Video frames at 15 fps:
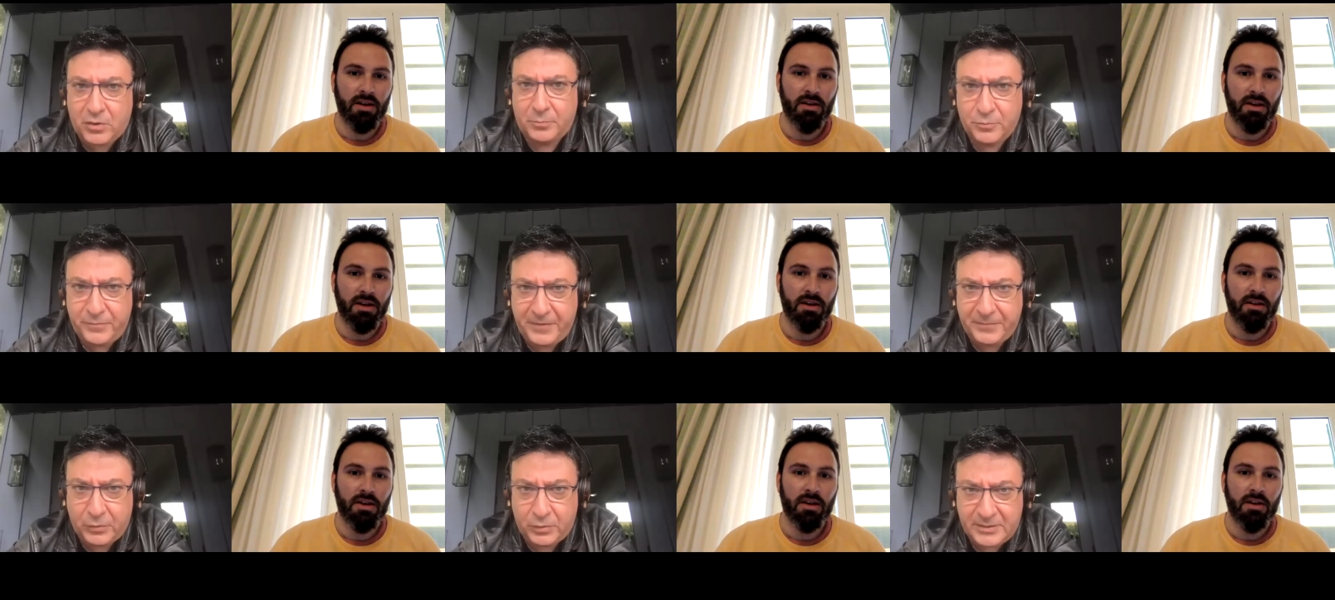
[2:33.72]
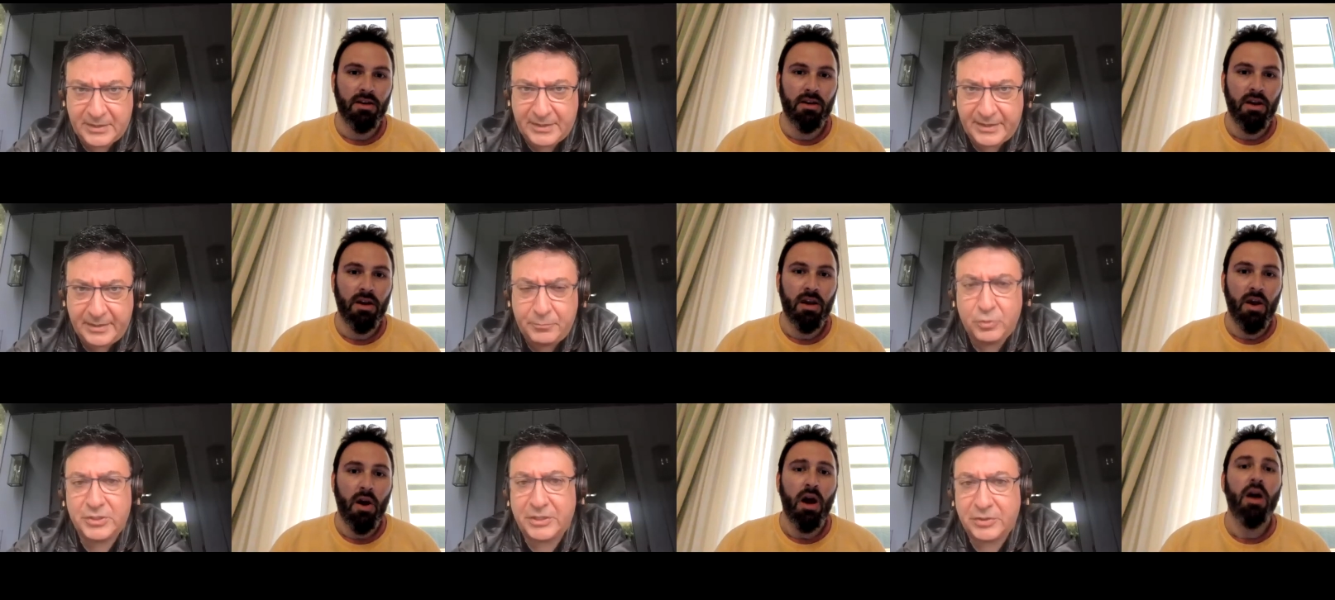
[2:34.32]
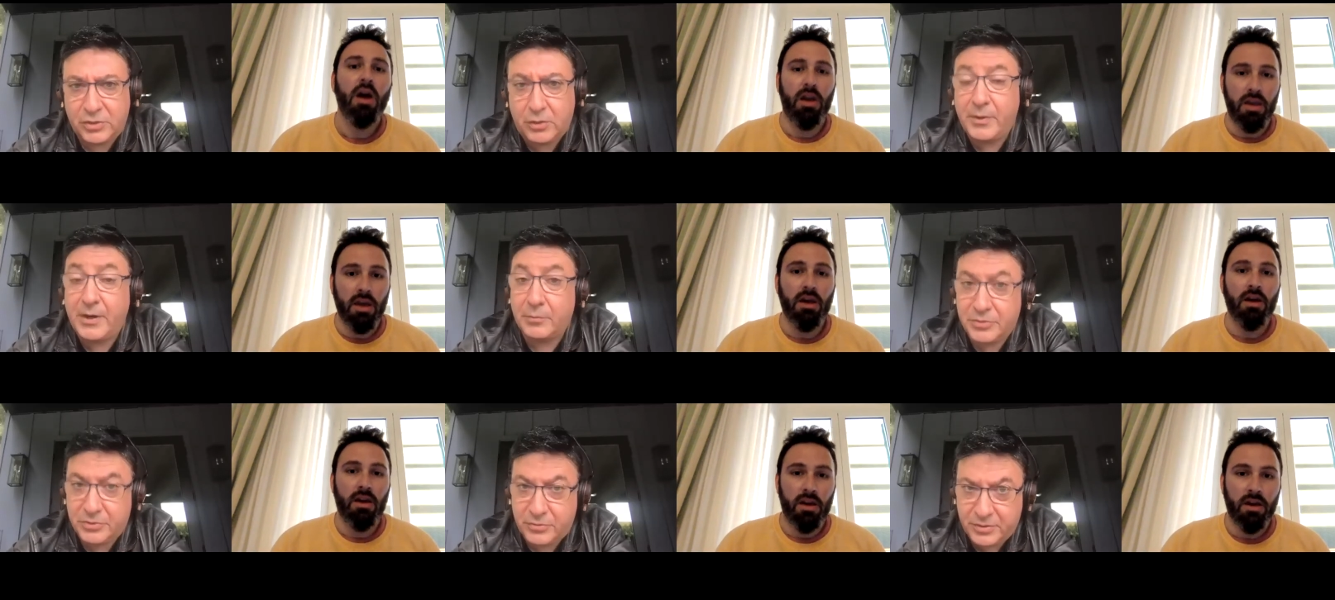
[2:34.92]
Speaker 1: movie of all time, which I saw when I was
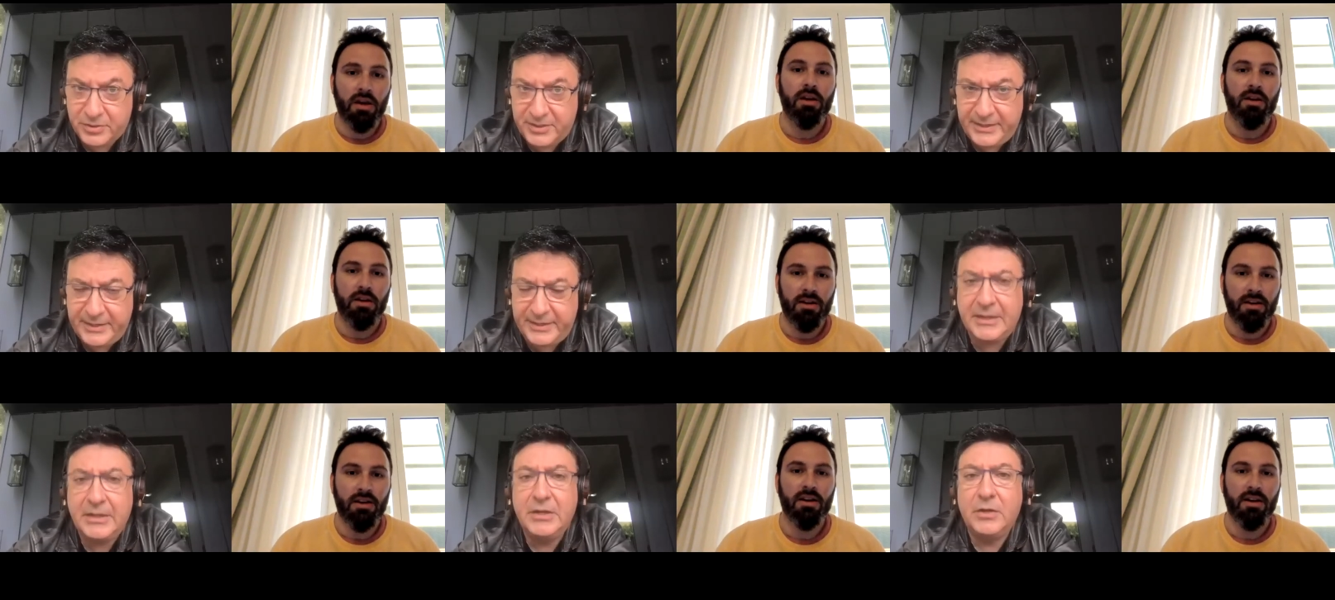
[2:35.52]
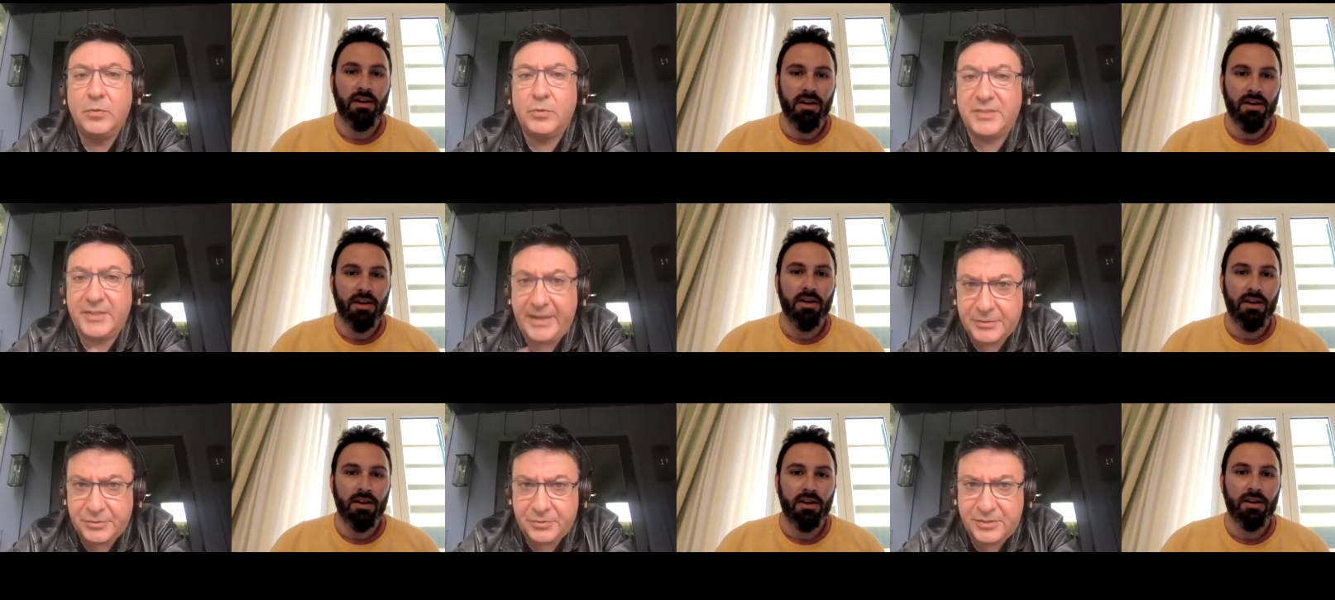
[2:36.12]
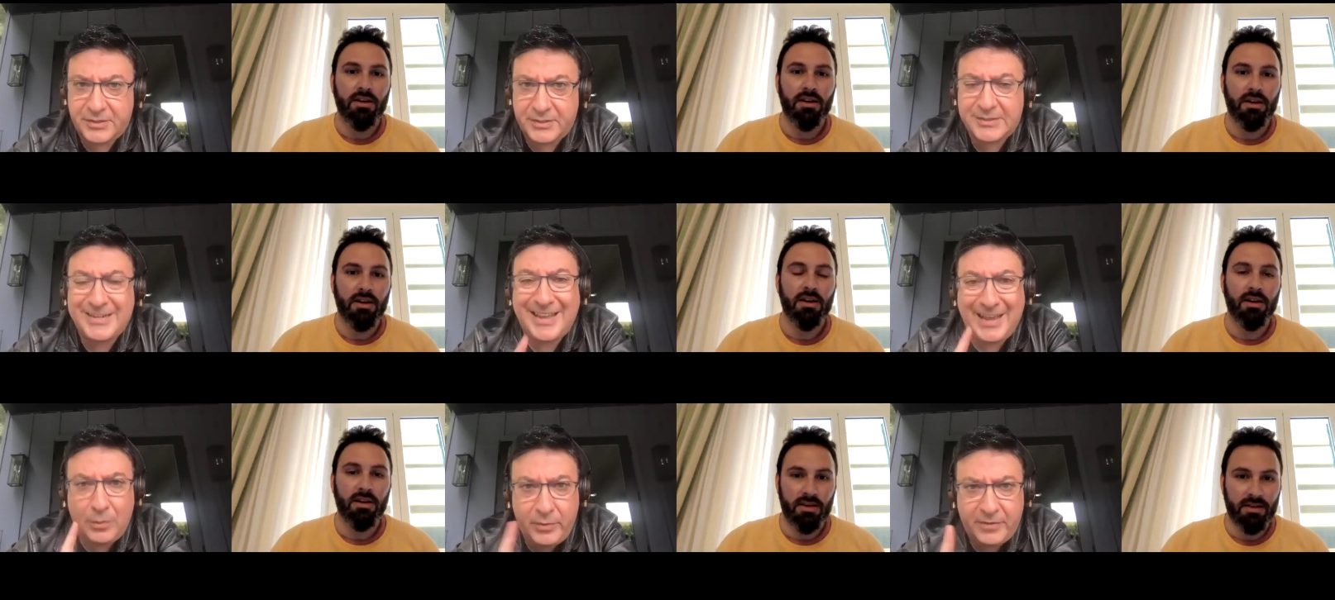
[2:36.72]
13, was The Exorcist.
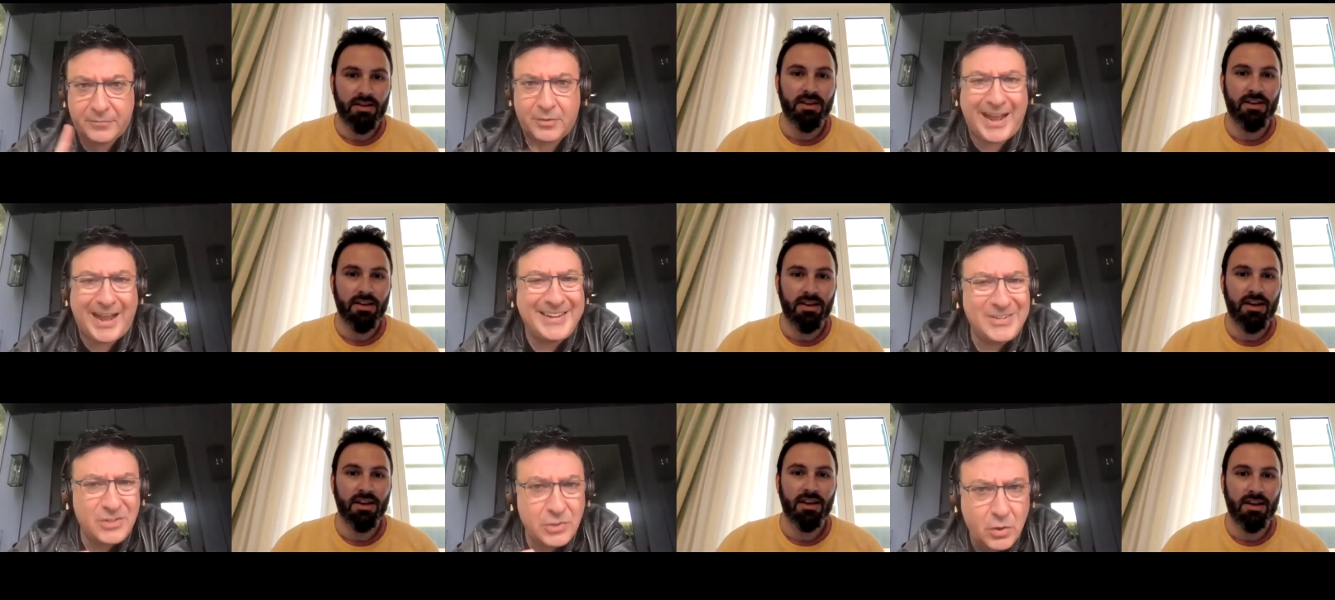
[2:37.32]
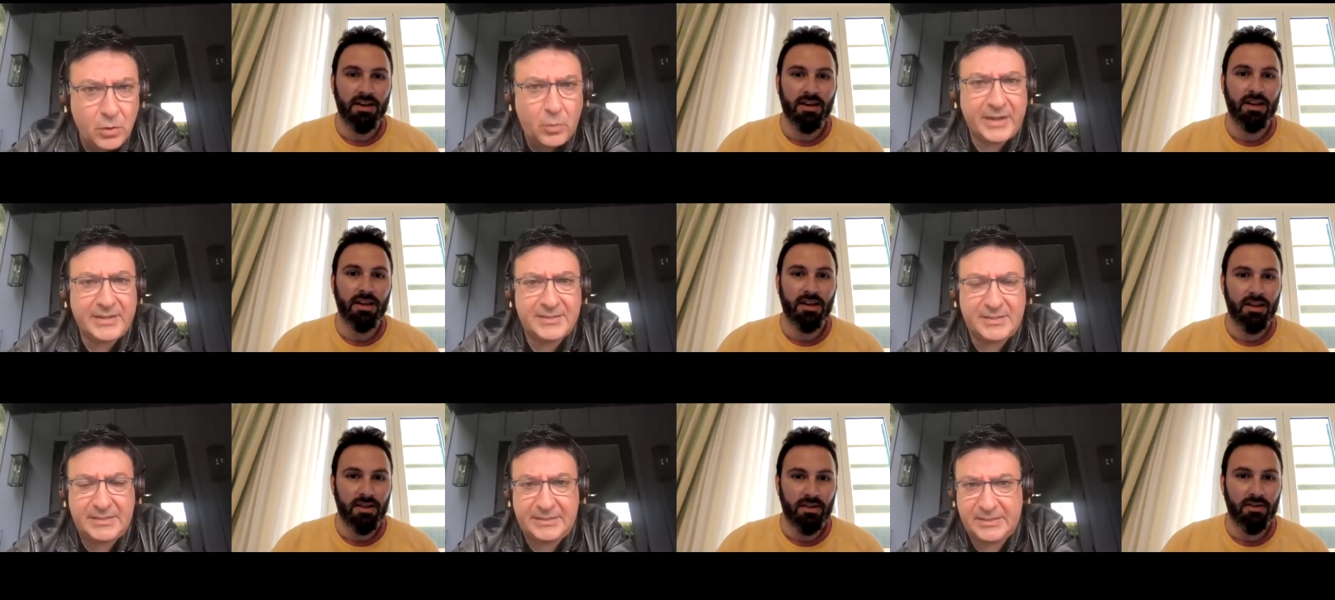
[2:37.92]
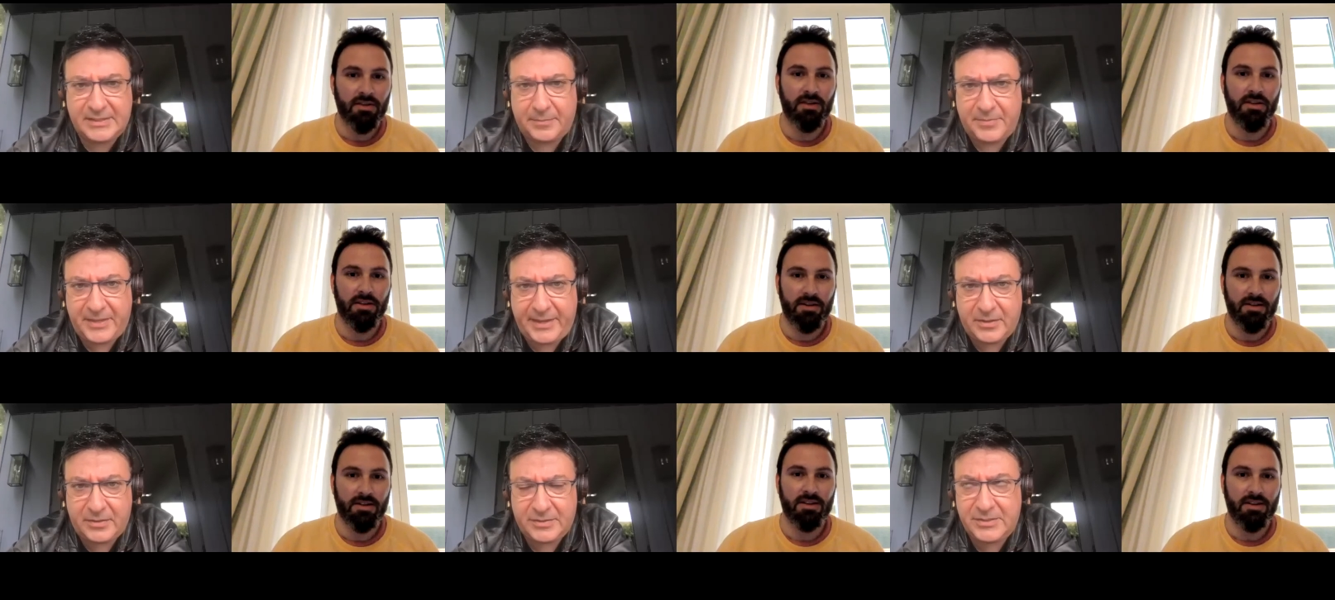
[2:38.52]
However, I know I'd seen something
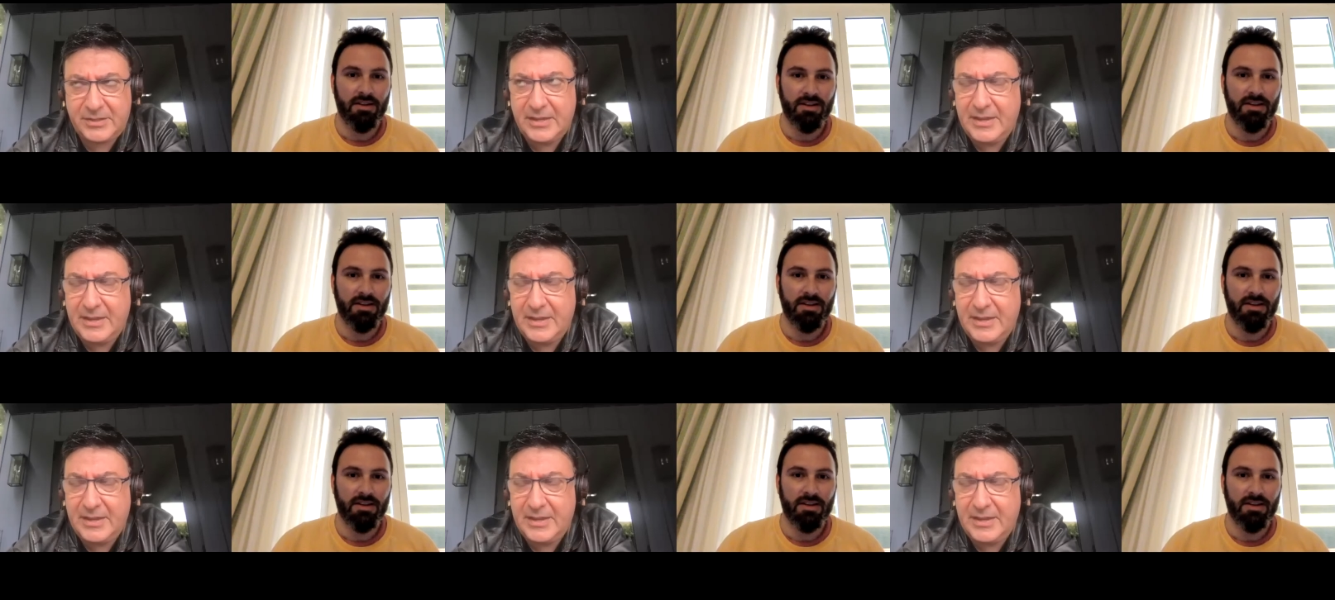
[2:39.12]
else.